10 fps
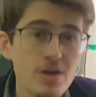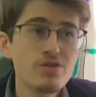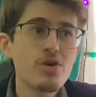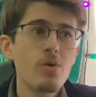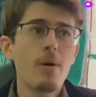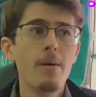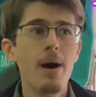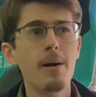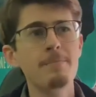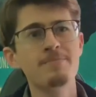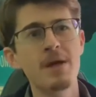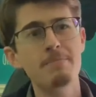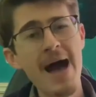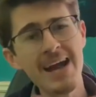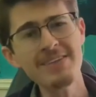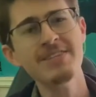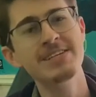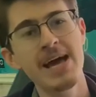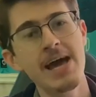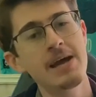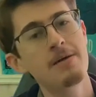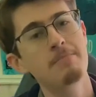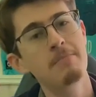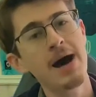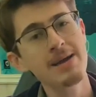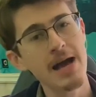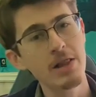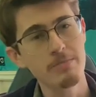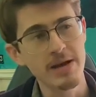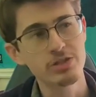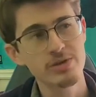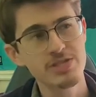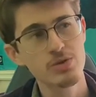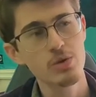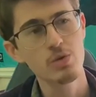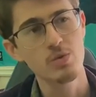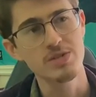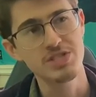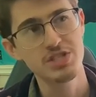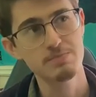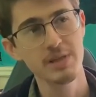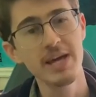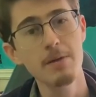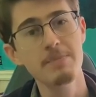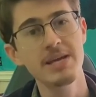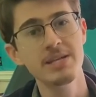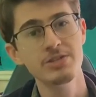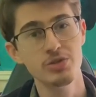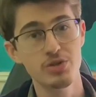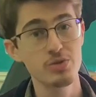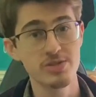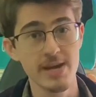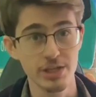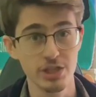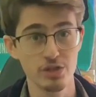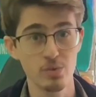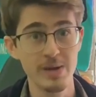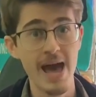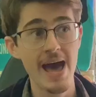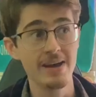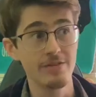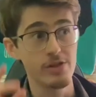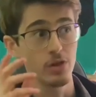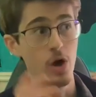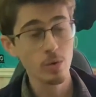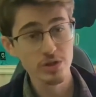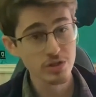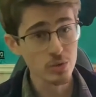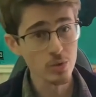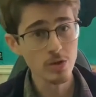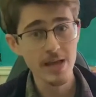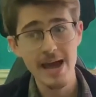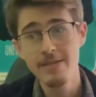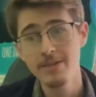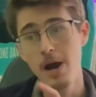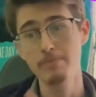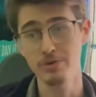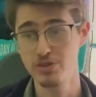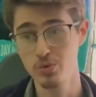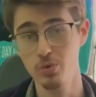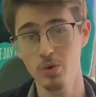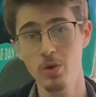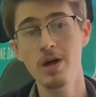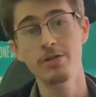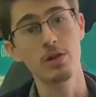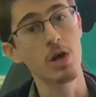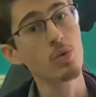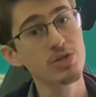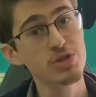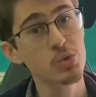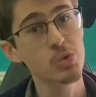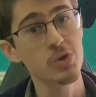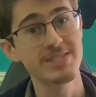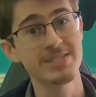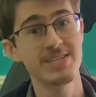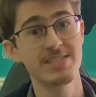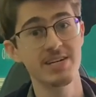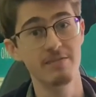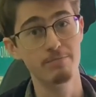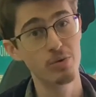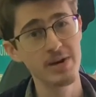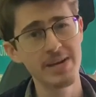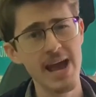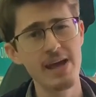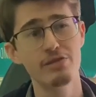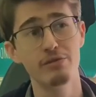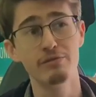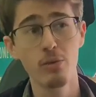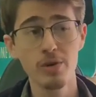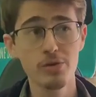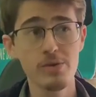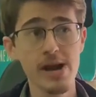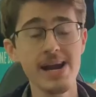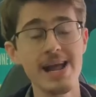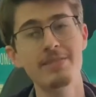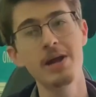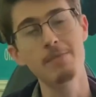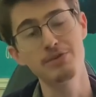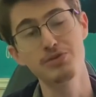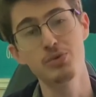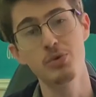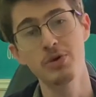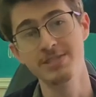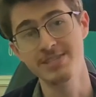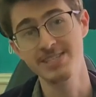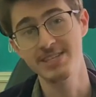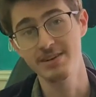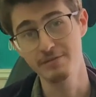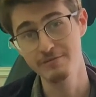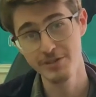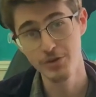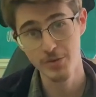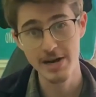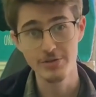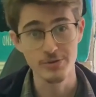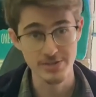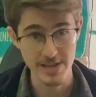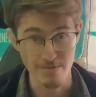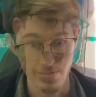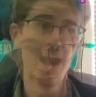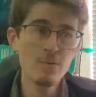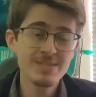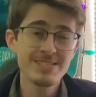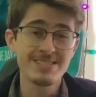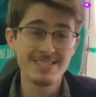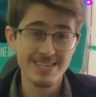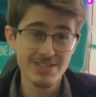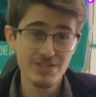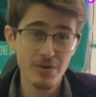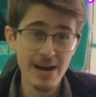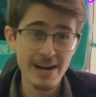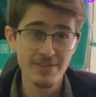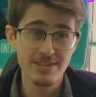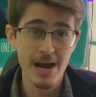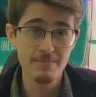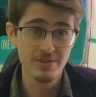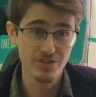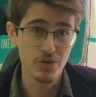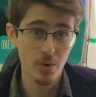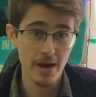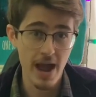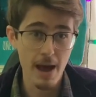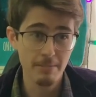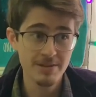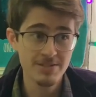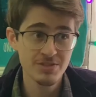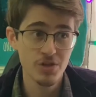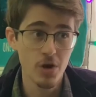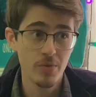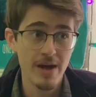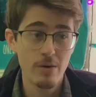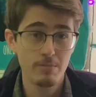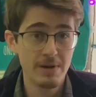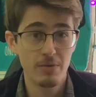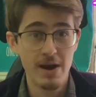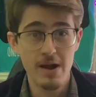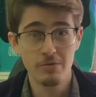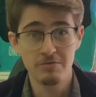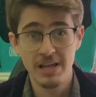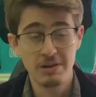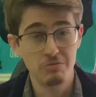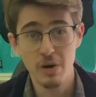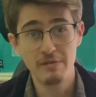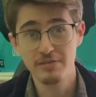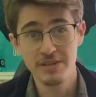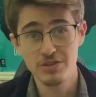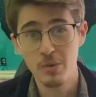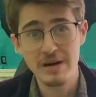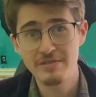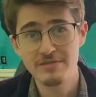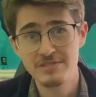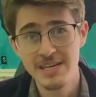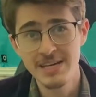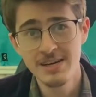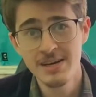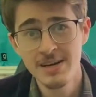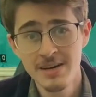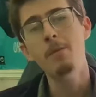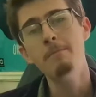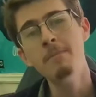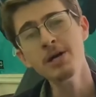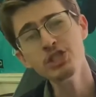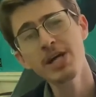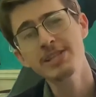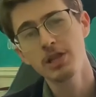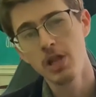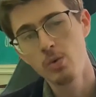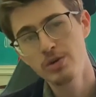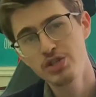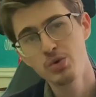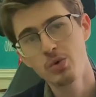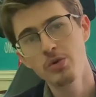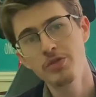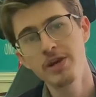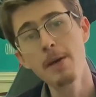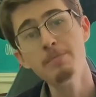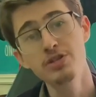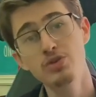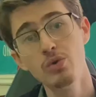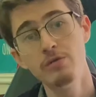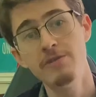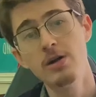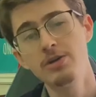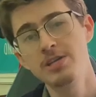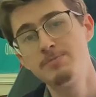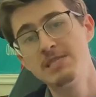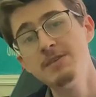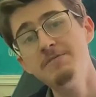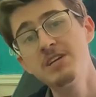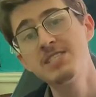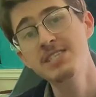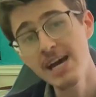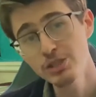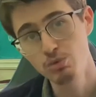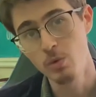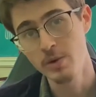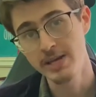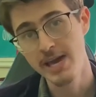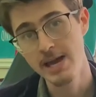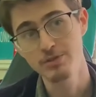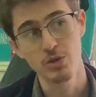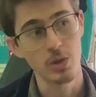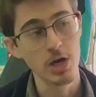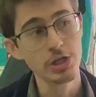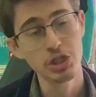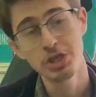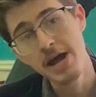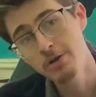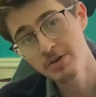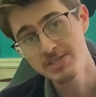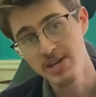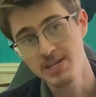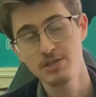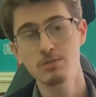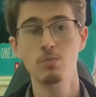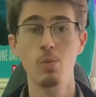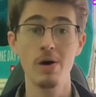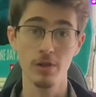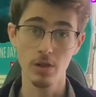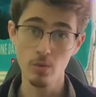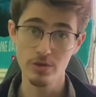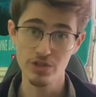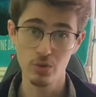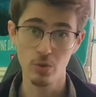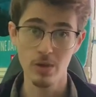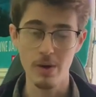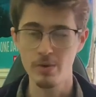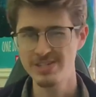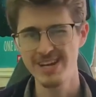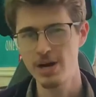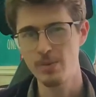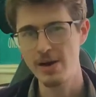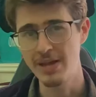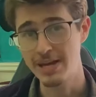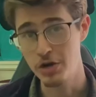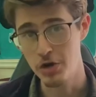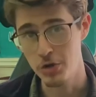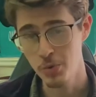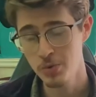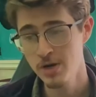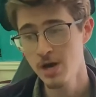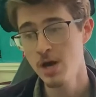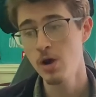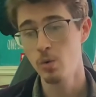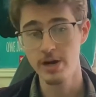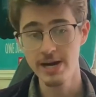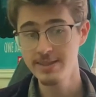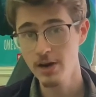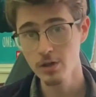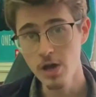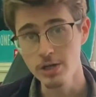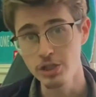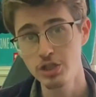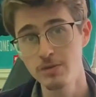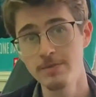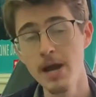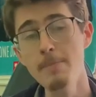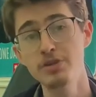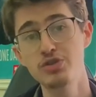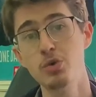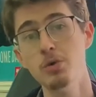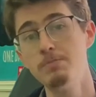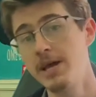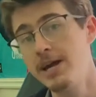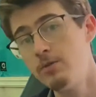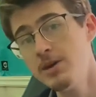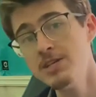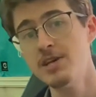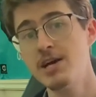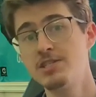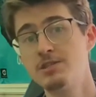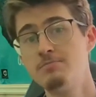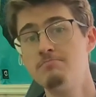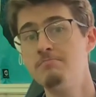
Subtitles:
So, back in the day, my elementary school was split up into two sections. We had the lower school and the upper school. The lower school consisted of pre-K through fourth grade, and the upper school consisted of fifth grade through seventh. I was in sixth grade at the time the story happened, so that would be around, like, roughly 2015. Much like the lower school, the upper school followed a specific schedule when it came to lunch and recess. While the lower school, I want to say at around, like, noon, we're eating their lunch, the upper school played at recess.